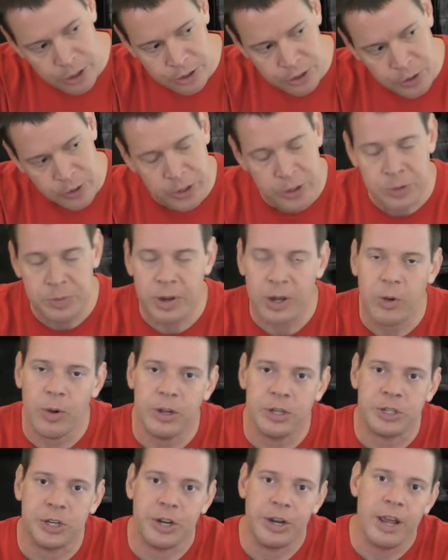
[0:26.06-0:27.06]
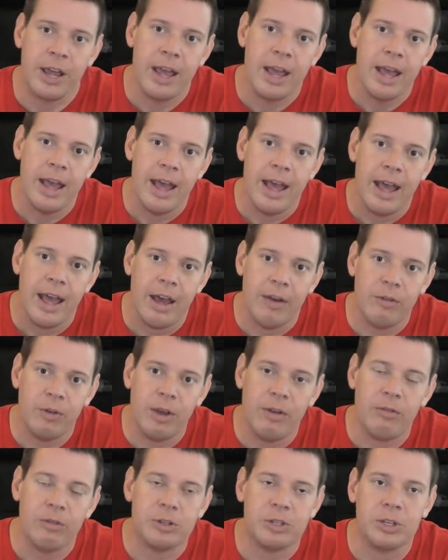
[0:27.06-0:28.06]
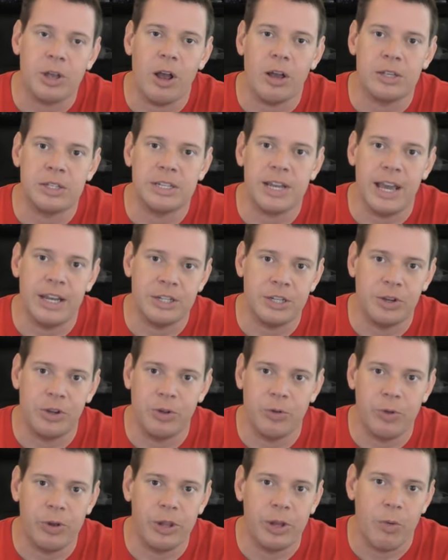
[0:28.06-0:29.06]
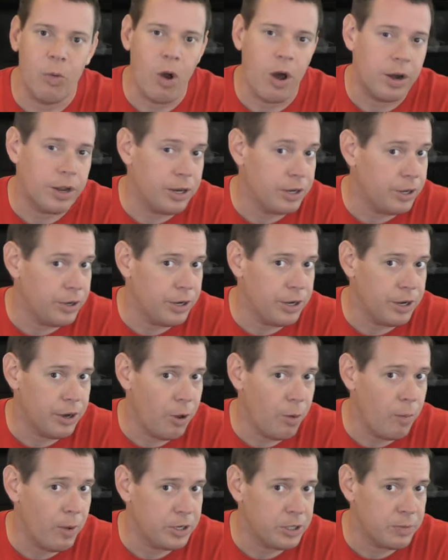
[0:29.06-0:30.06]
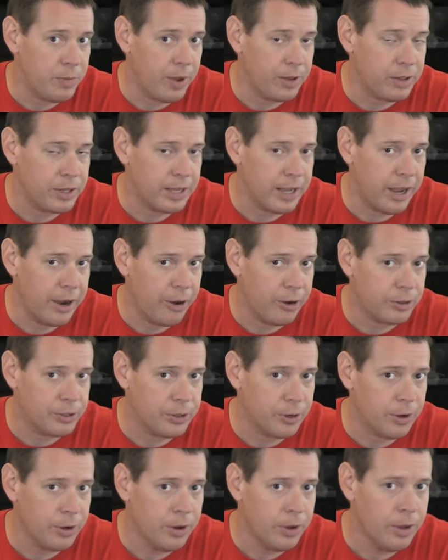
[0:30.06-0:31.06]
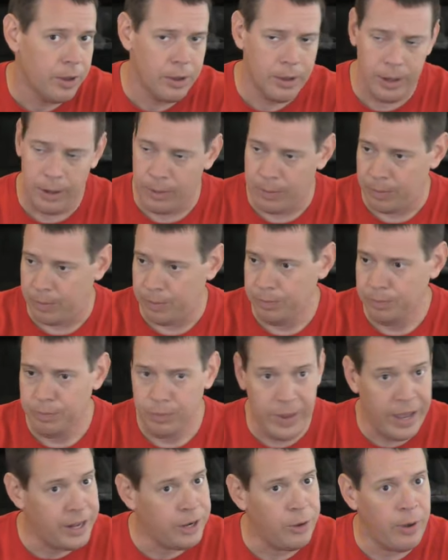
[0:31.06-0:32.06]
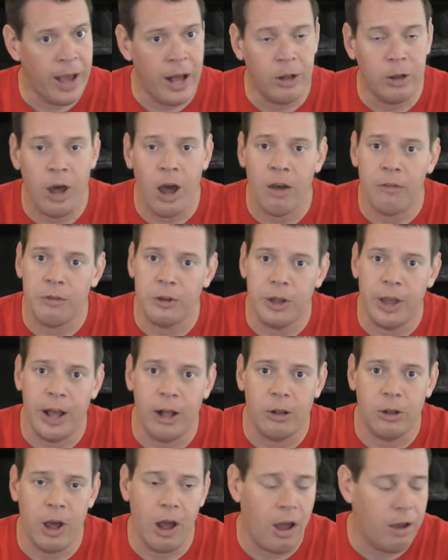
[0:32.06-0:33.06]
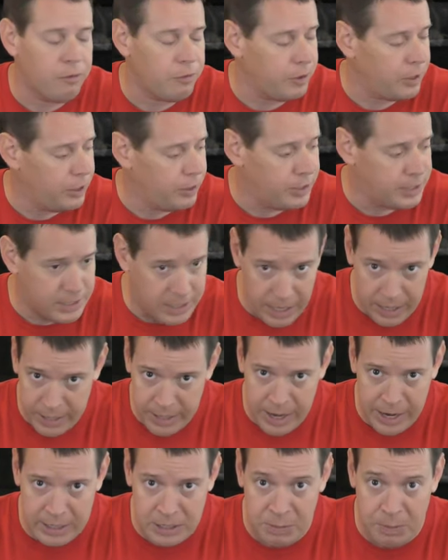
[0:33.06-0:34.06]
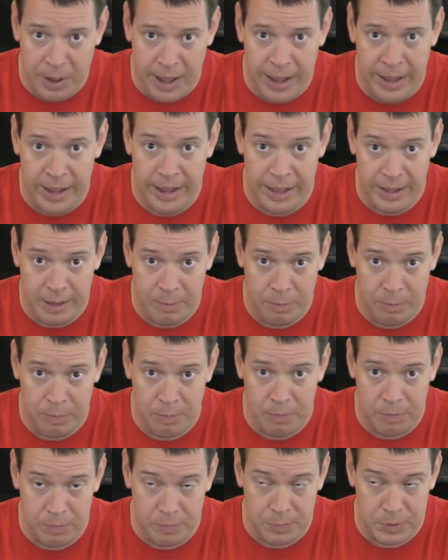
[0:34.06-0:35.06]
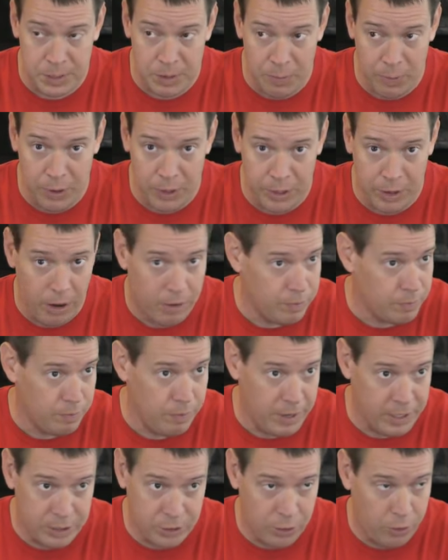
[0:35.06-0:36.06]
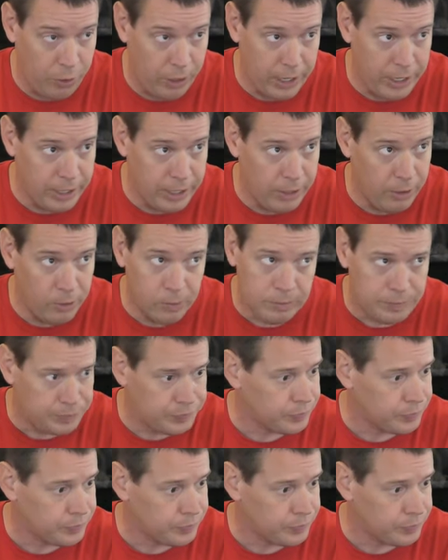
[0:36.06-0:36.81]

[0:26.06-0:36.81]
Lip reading: So here's my question. Have you ever saw a statue you really wanted and you didn't know much about the character? And you held off and you held off and you decided not to buy it, and then someone made you a great deal